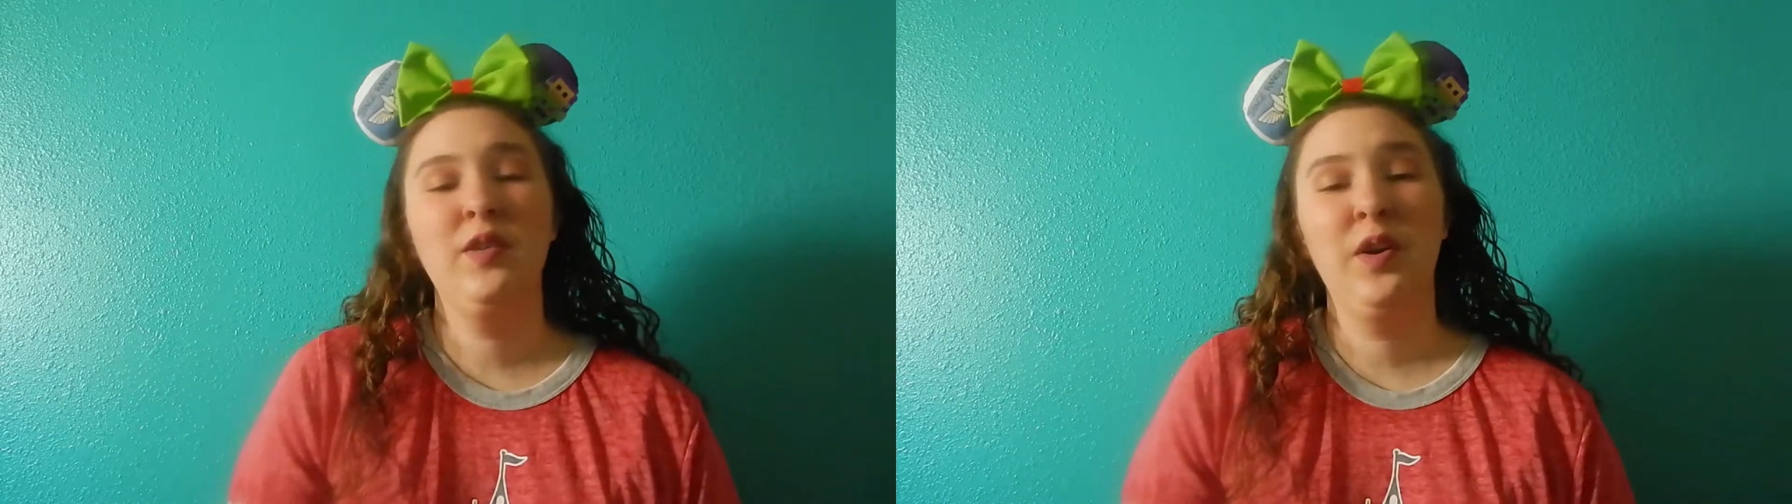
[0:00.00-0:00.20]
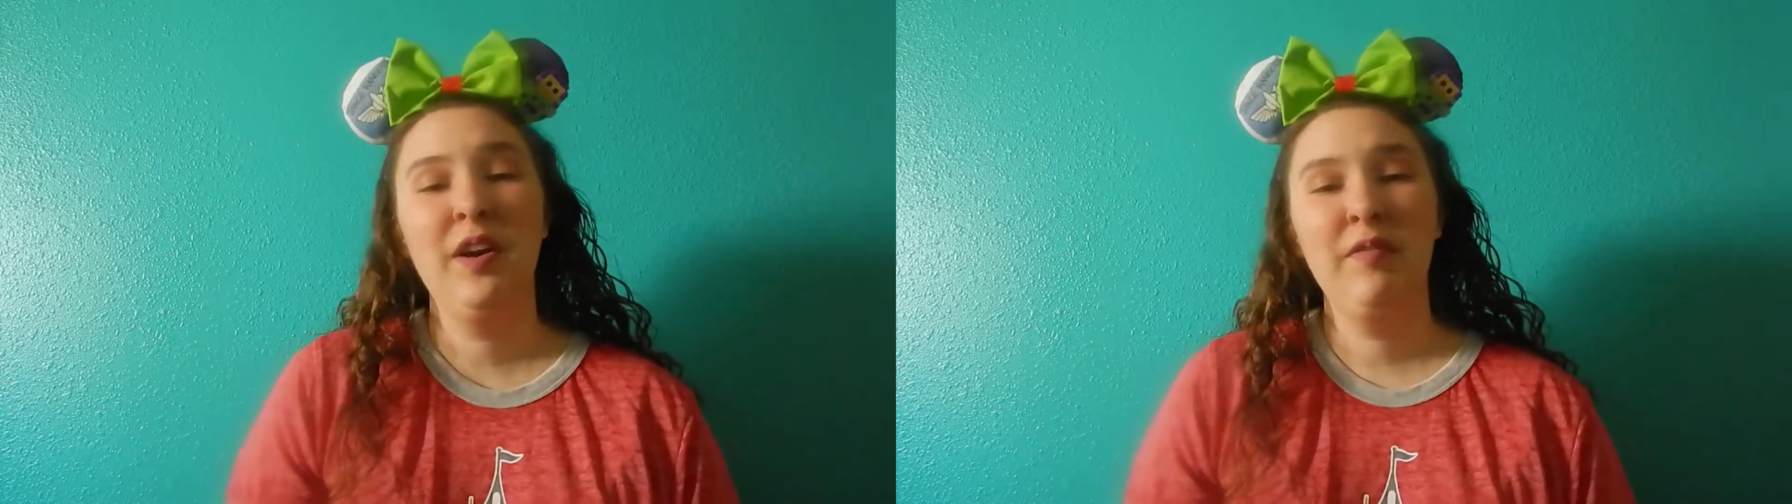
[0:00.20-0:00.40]

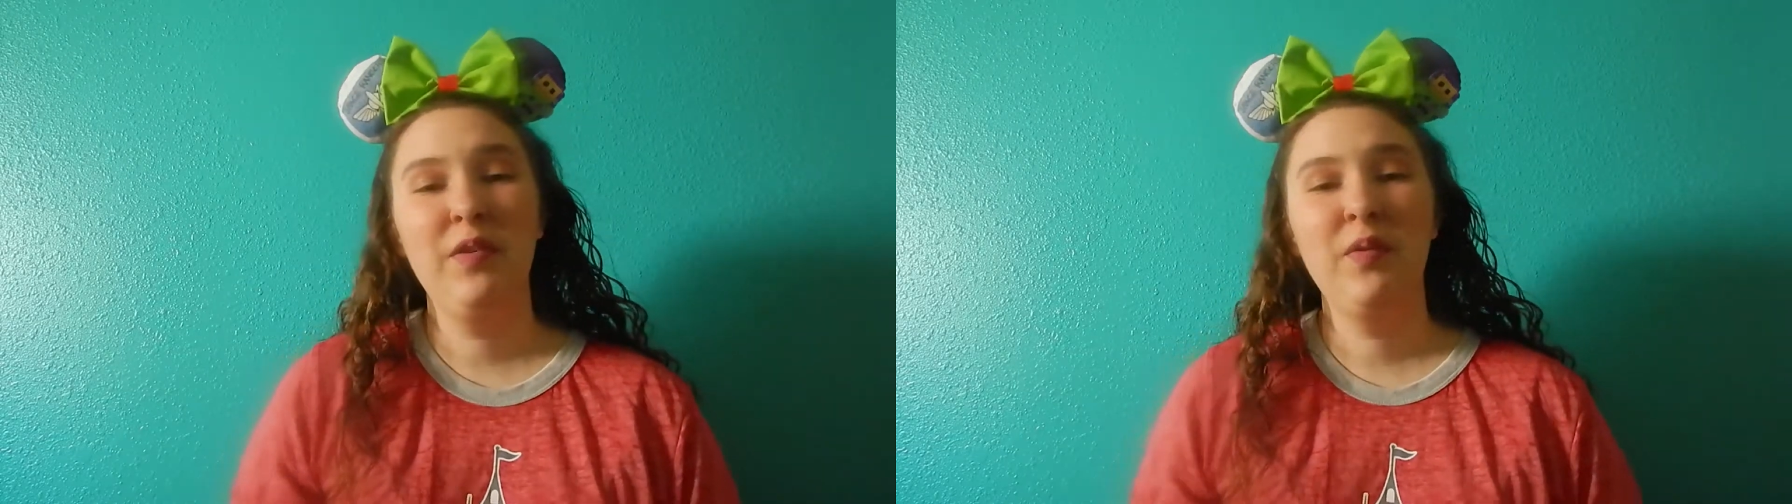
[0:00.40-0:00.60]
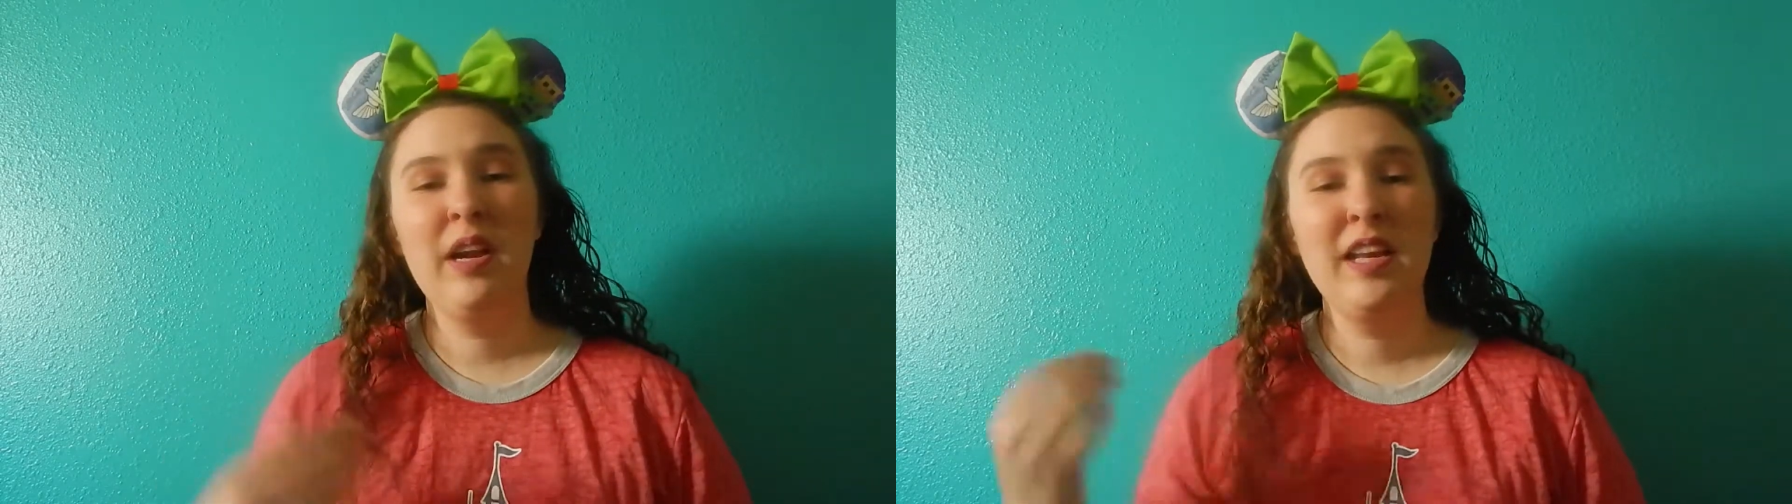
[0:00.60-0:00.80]
Or if
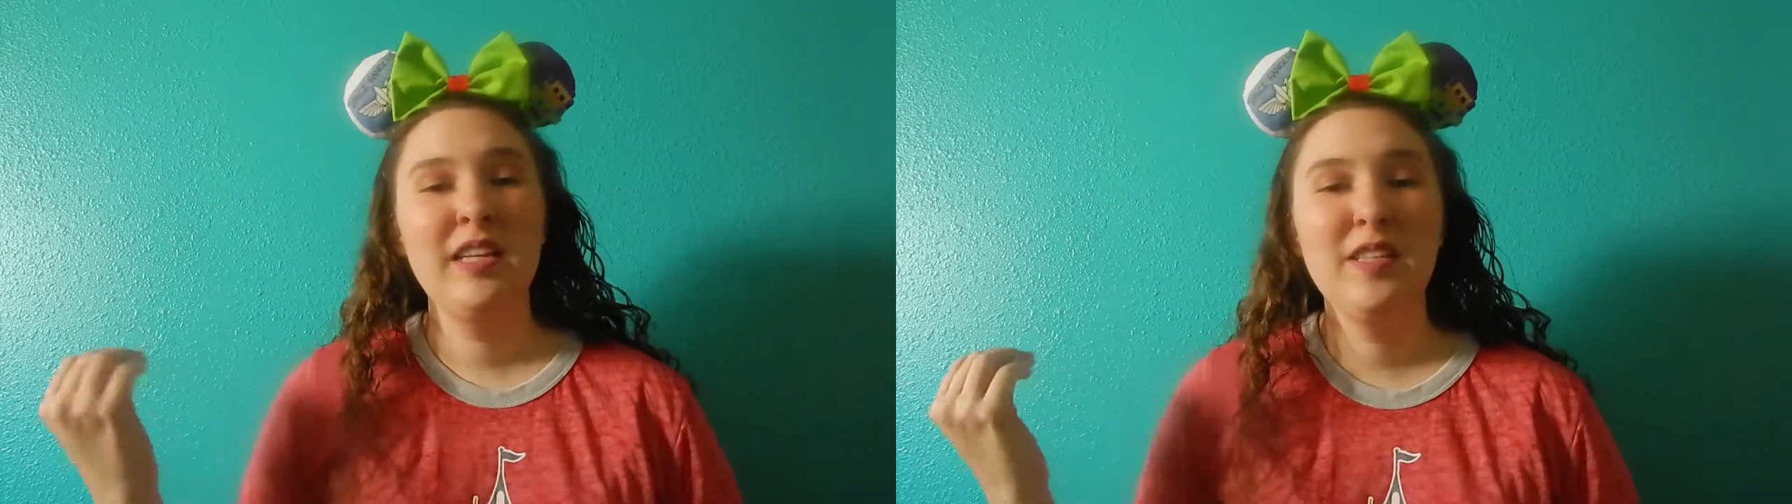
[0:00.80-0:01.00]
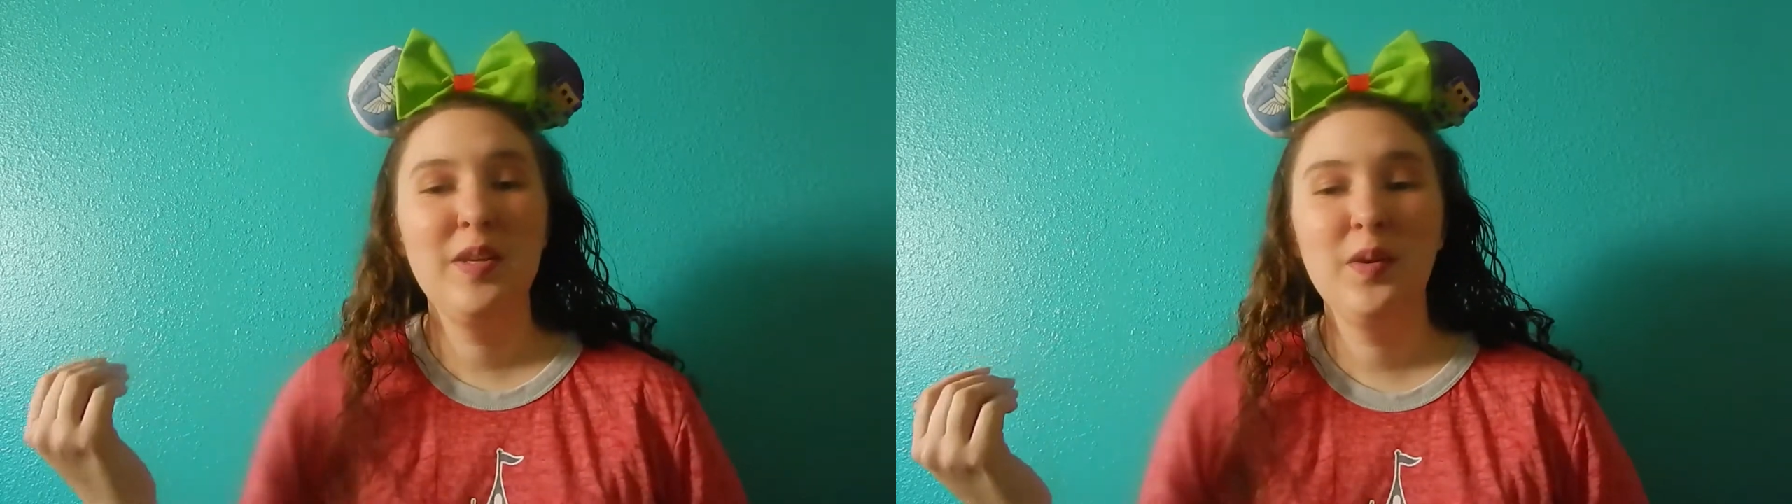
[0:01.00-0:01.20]
you run
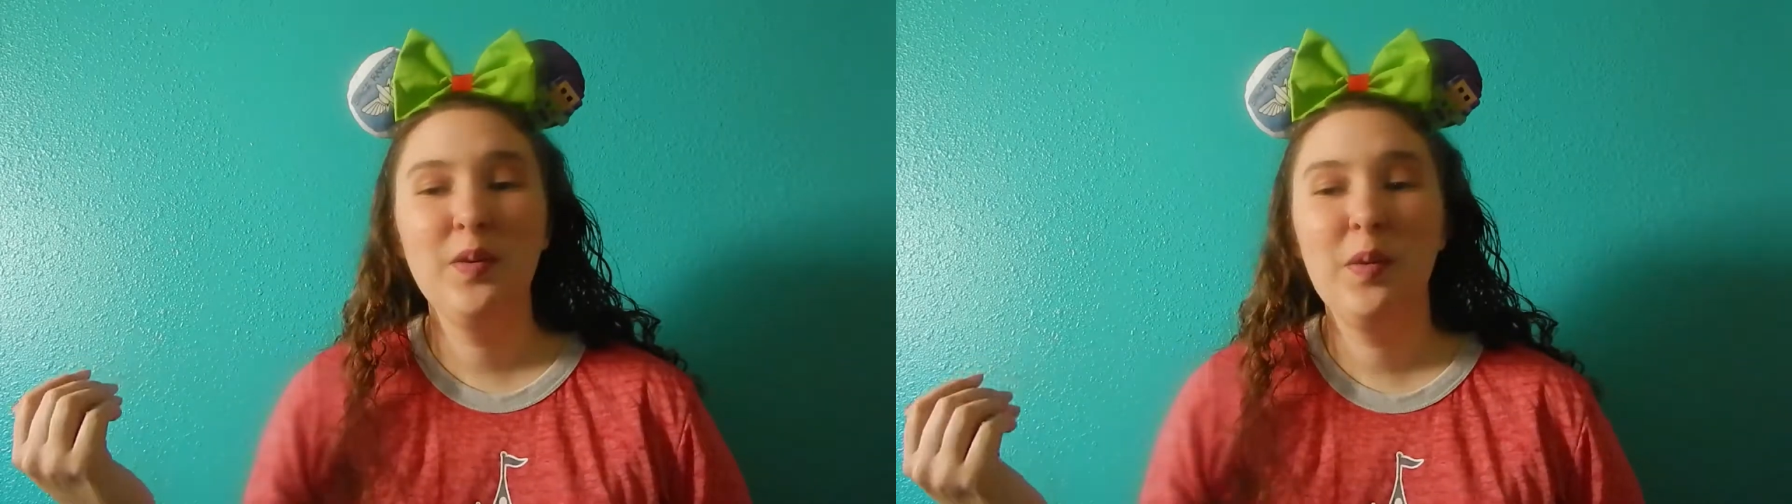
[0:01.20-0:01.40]
into